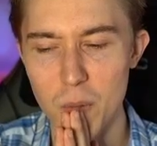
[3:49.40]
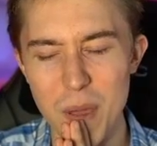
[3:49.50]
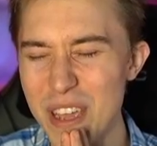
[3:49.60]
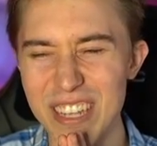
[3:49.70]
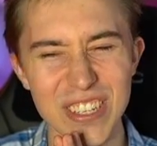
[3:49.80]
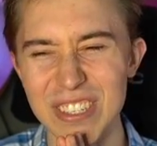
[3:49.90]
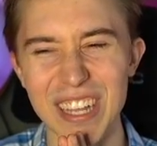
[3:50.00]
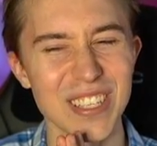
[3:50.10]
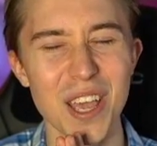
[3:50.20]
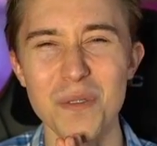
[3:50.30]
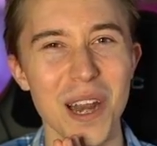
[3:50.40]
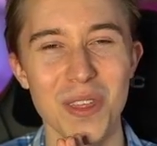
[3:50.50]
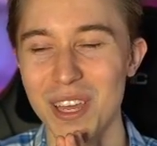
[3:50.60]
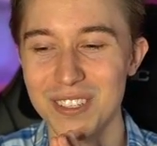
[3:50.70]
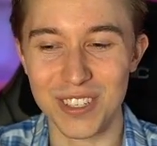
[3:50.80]
Or maybe he's just not psyching
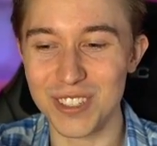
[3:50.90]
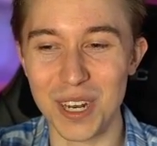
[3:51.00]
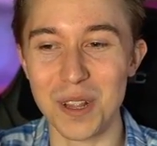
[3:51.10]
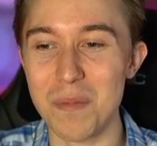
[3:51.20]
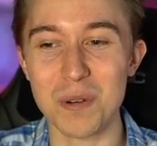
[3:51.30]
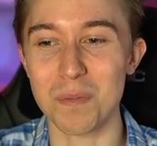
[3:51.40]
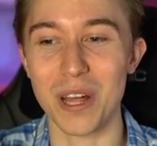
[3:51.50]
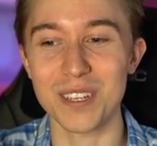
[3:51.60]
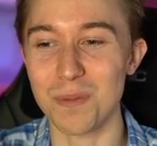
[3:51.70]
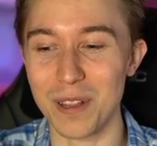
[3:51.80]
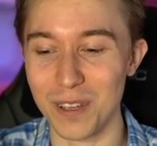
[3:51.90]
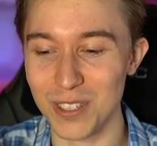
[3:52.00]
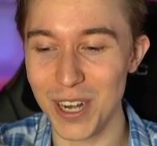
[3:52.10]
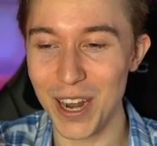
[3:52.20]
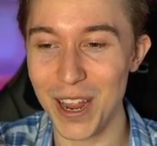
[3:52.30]
anything. He's just going to let me replenish my
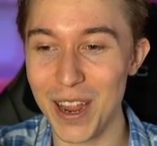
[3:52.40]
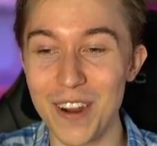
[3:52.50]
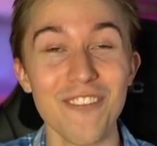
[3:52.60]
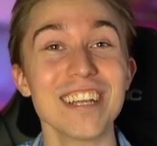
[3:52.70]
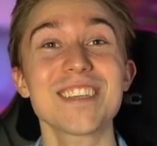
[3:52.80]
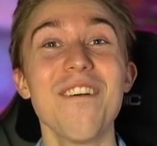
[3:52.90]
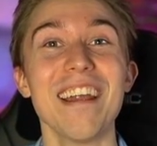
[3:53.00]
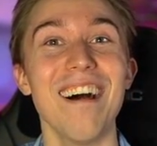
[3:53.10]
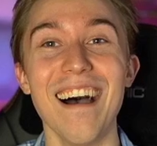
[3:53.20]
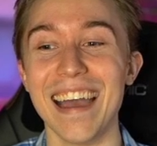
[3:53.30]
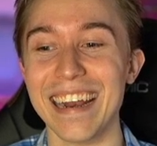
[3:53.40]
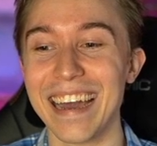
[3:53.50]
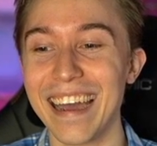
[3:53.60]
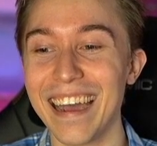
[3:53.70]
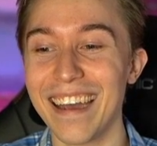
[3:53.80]
elixir. What's going on?
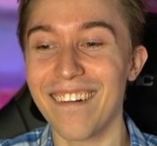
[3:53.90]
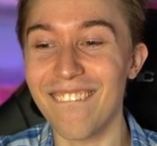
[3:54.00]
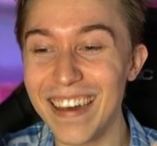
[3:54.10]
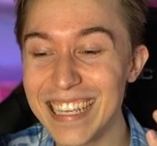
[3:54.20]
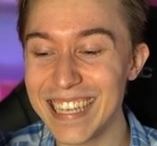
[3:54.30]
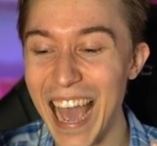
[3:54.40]
What is